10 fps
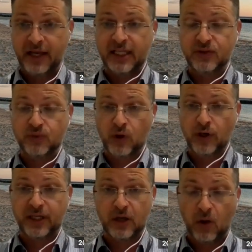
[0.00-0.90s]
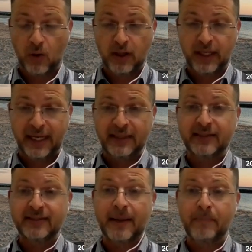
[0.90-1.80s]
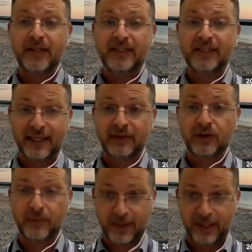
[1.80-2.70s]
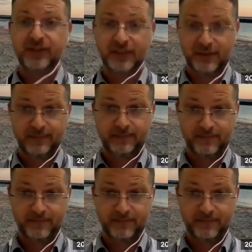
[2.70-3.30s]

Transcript: is working only in 10% of the patient.